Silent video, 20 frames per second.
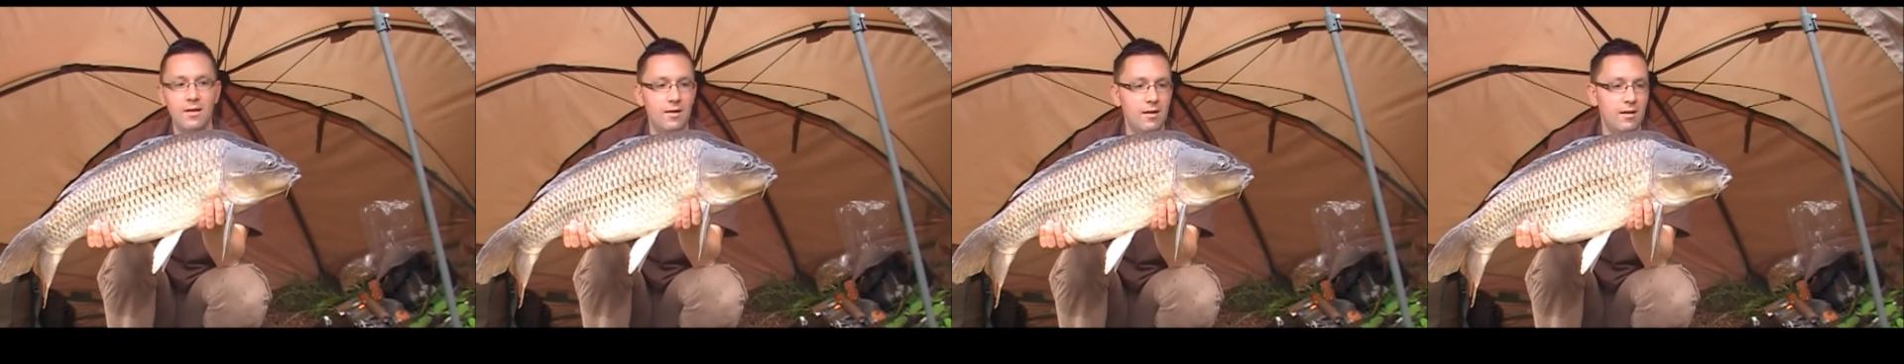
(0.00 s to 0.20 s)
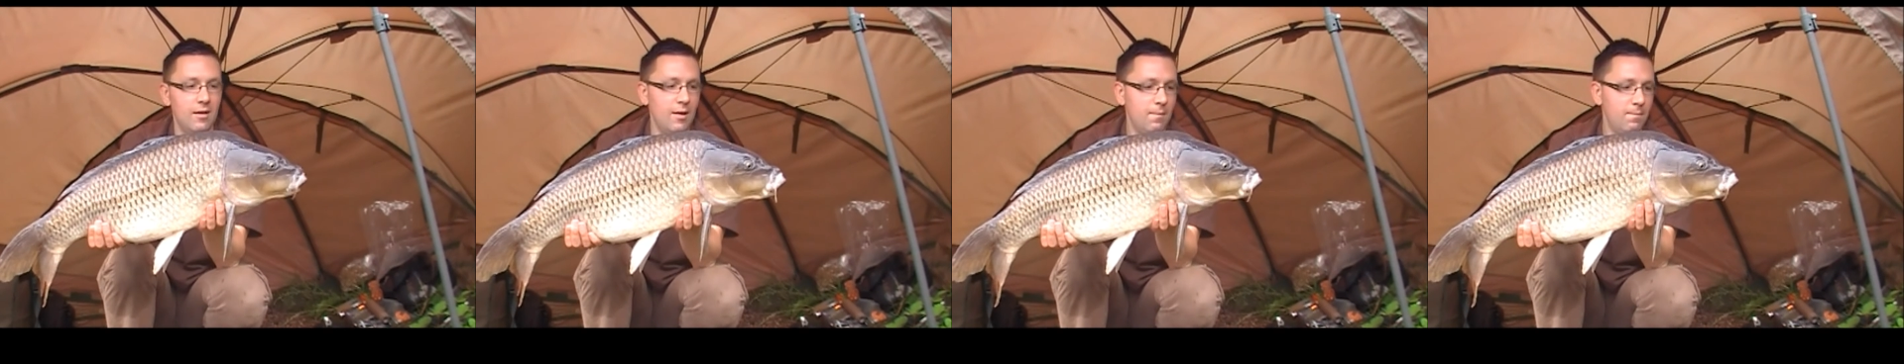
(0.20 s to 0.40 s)

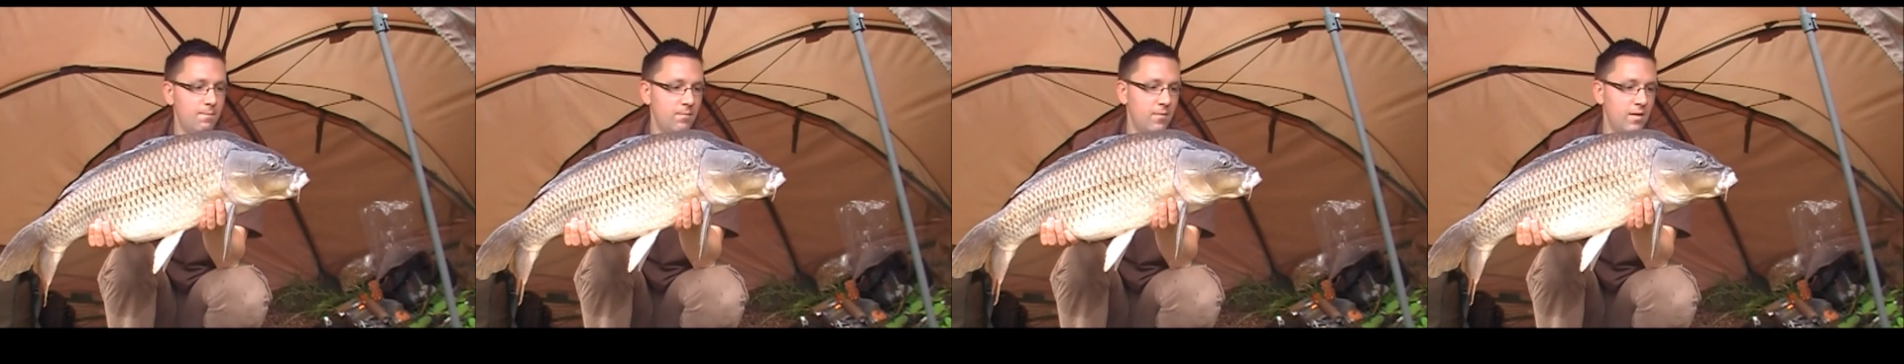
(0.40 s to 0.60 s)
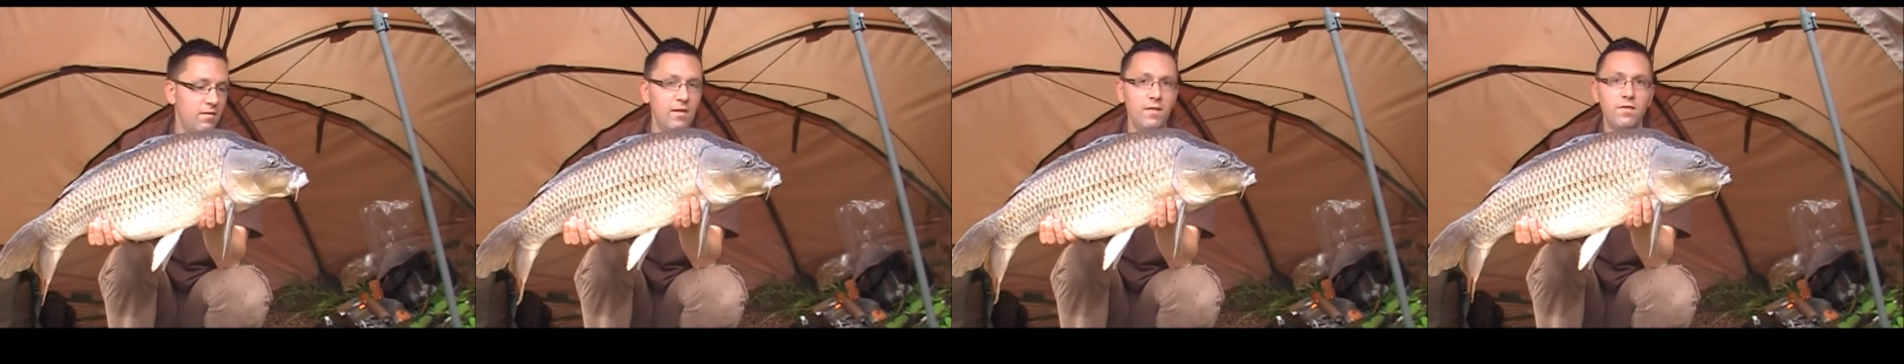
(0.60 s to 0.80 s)
yep,
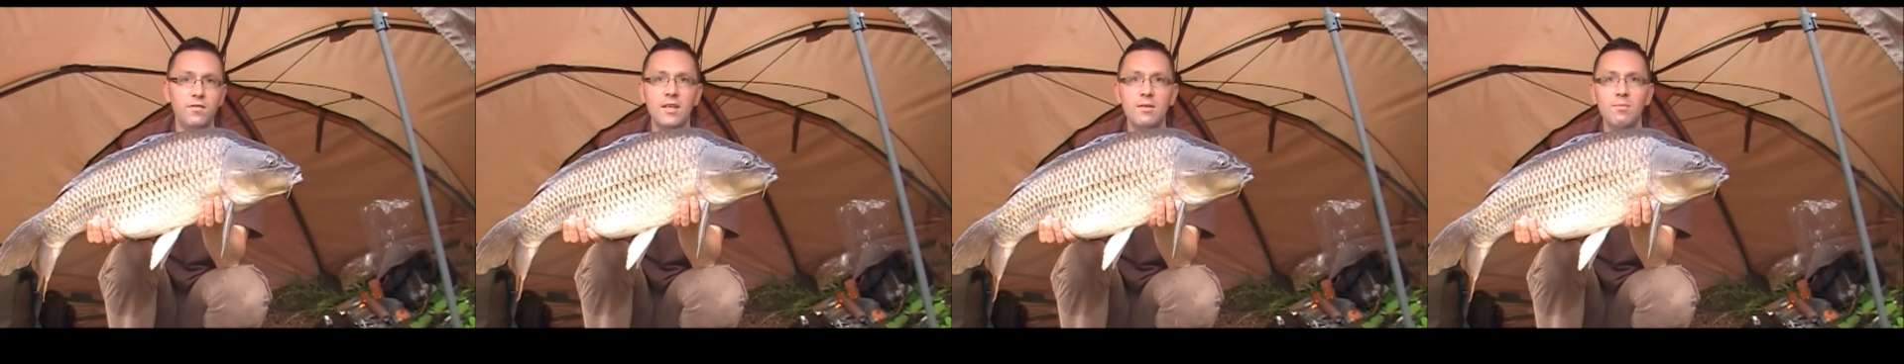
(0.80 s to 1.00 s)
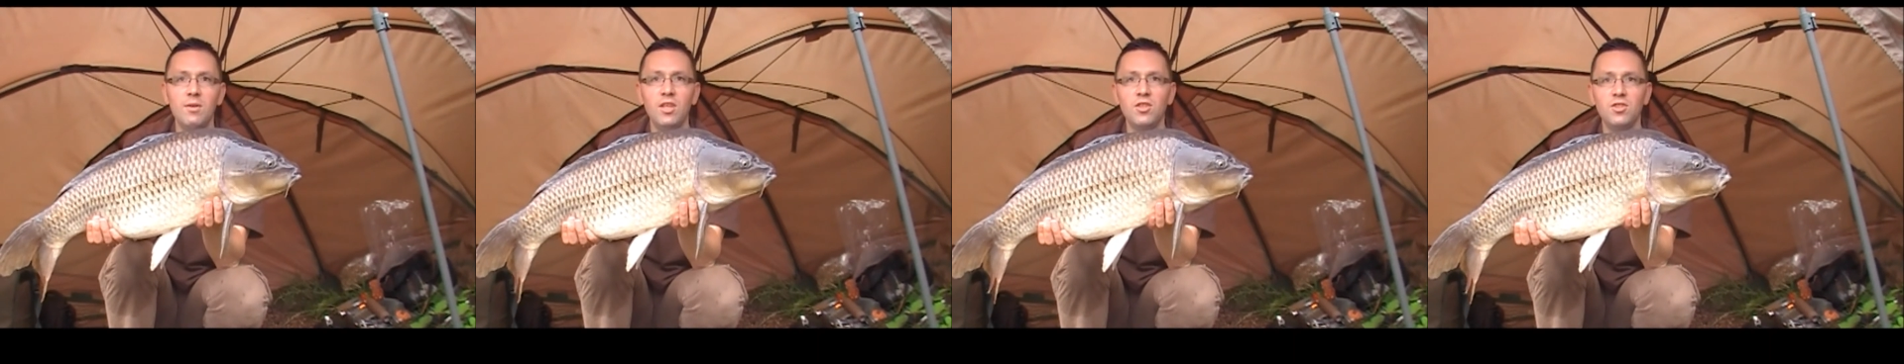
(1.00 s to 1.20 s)

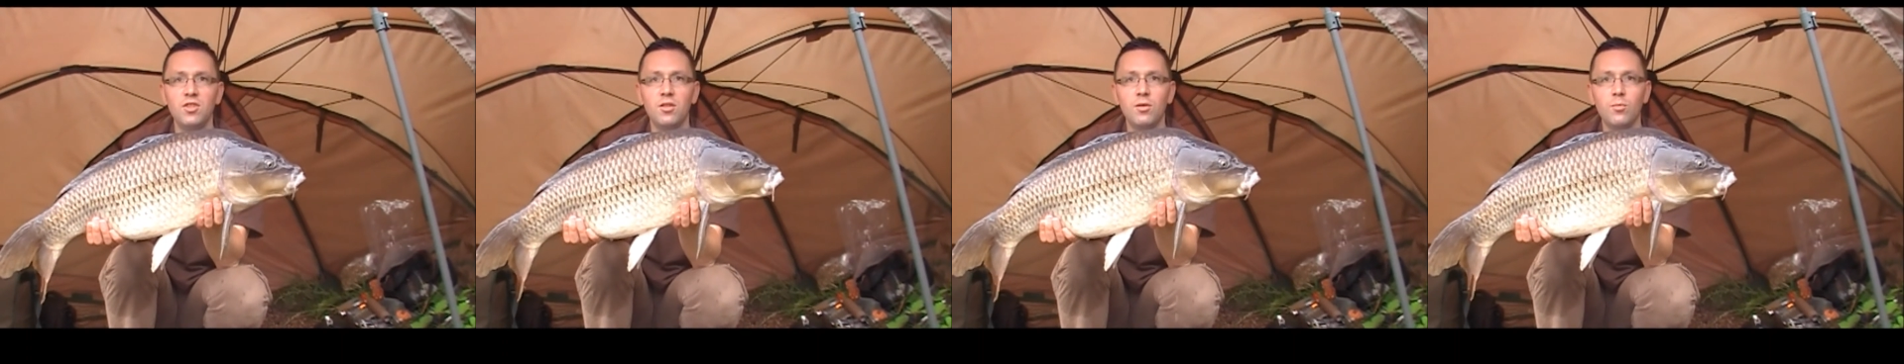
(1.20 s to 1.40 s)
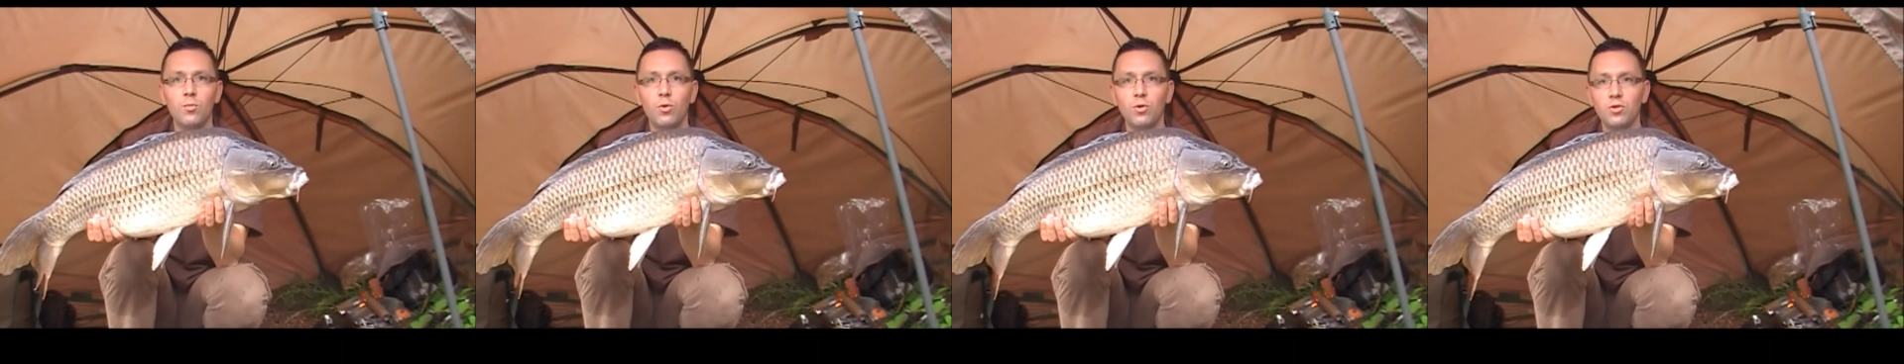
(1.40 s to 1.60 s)
15 minutes in
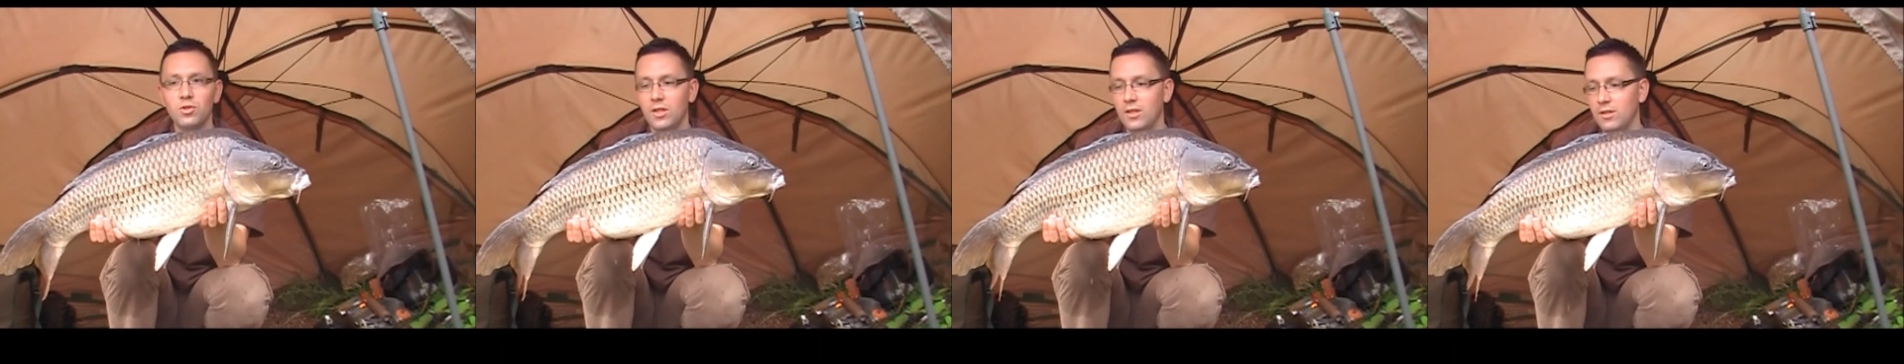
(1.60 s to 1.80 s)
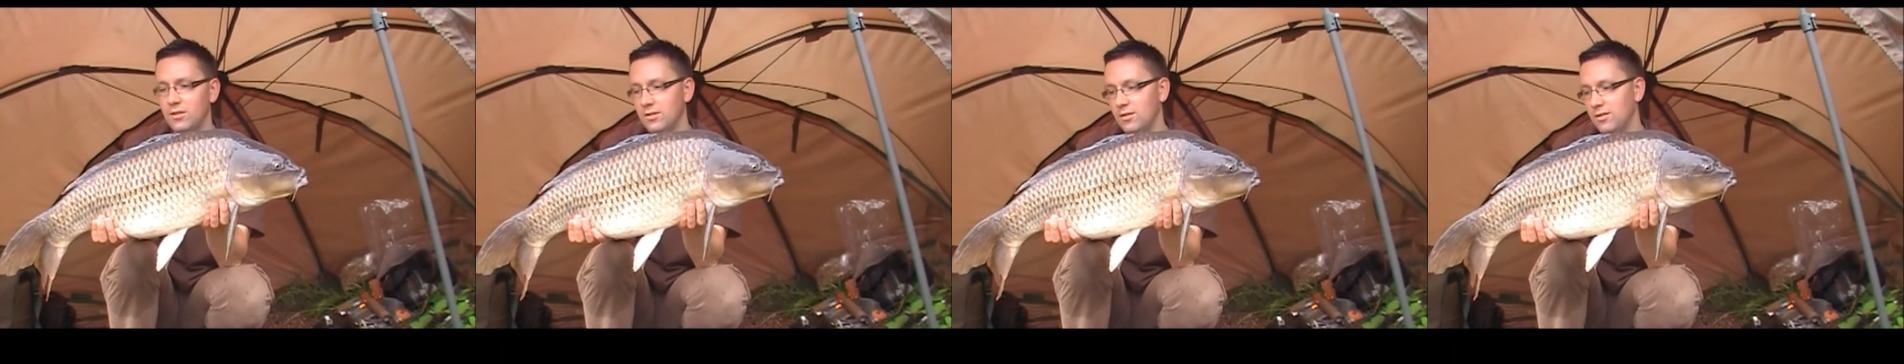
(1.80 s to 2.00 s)
the
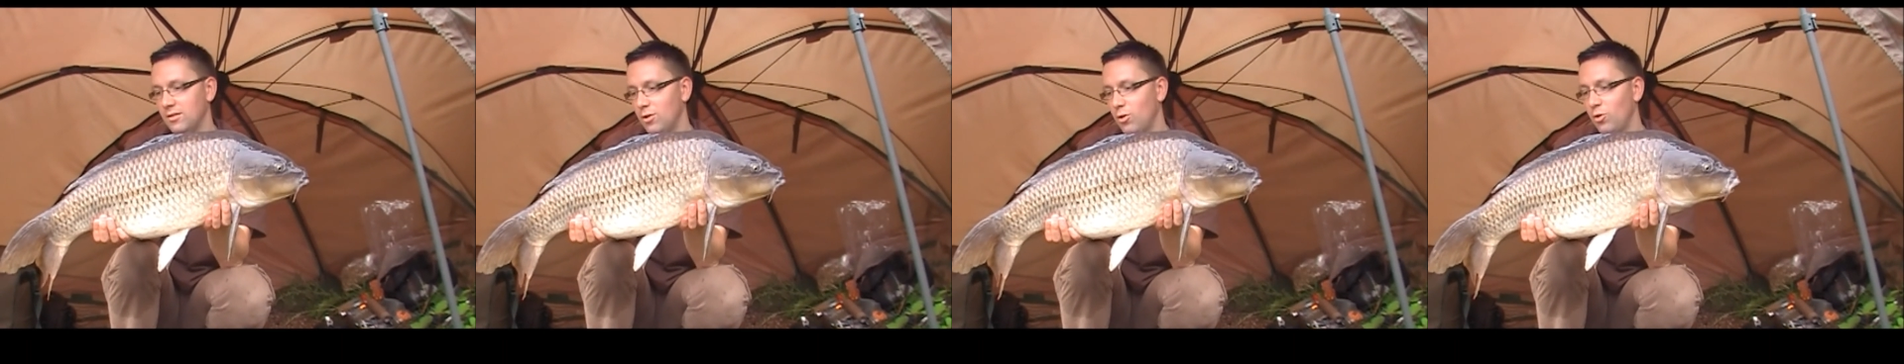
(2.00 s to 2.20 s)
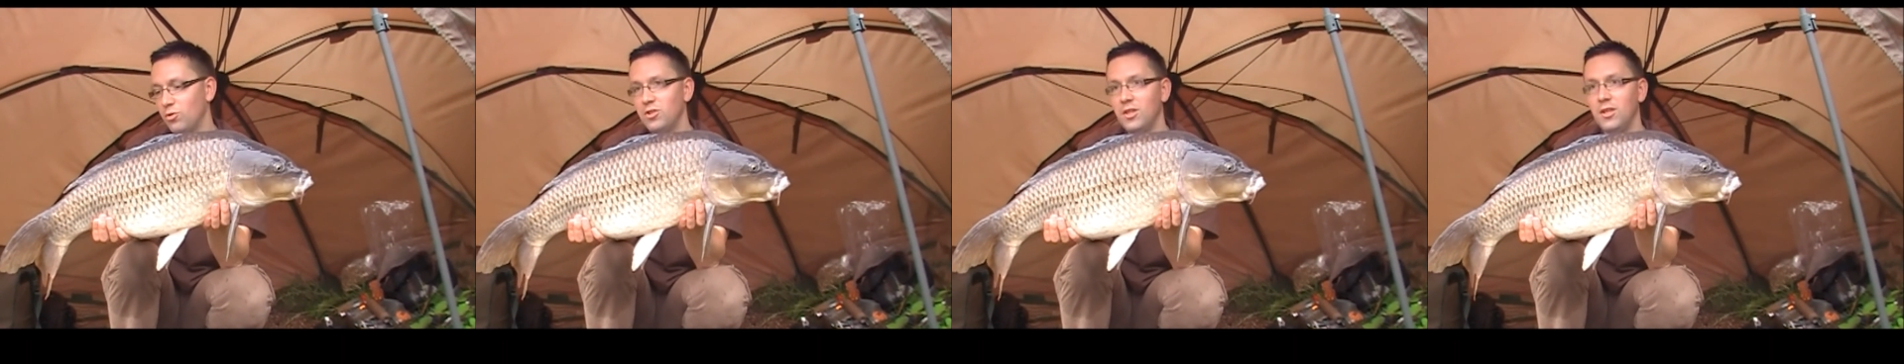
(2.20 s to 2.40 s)
water,
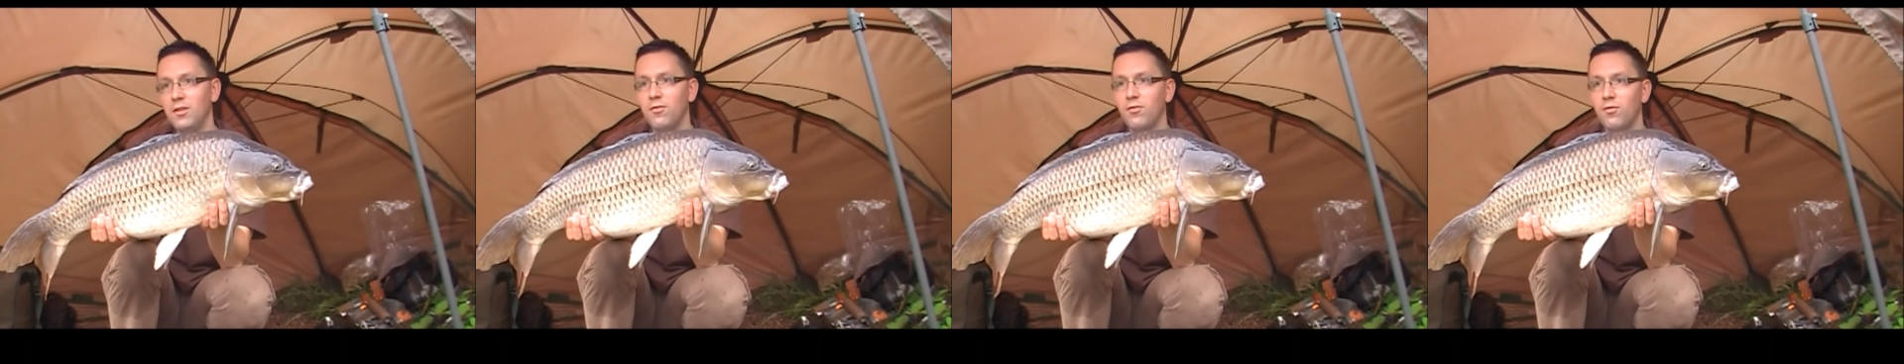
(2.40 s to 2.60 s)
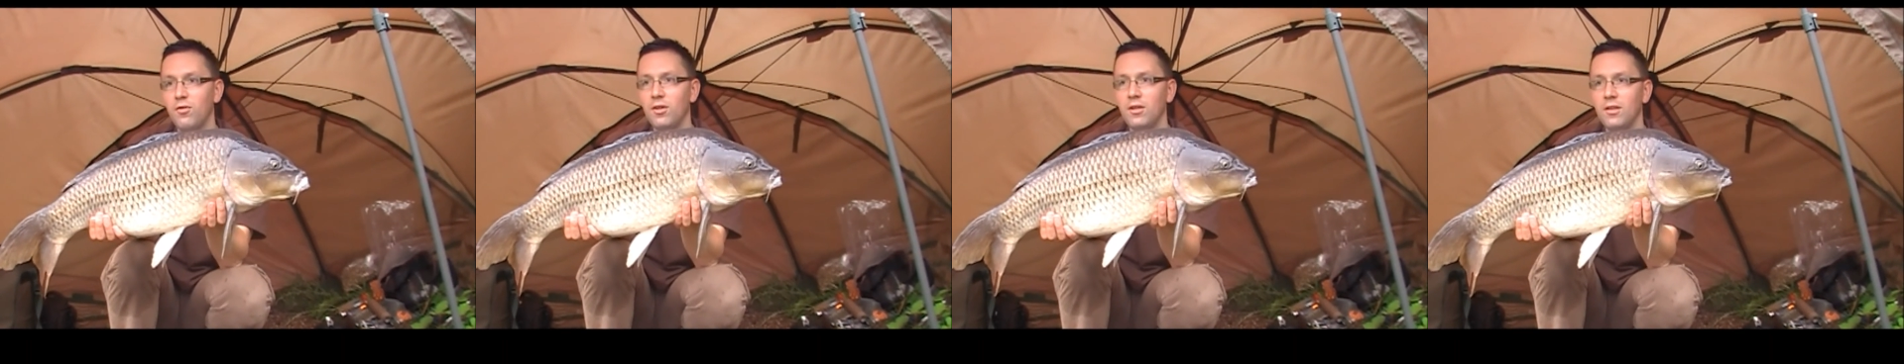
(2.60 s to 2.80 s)

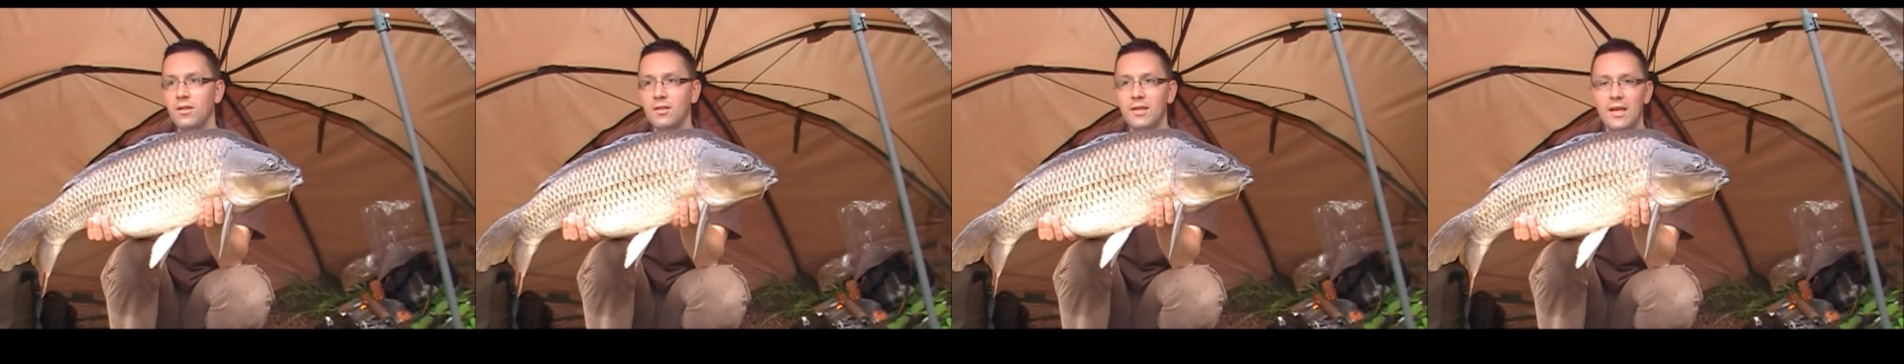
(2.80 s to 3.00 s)
19.3.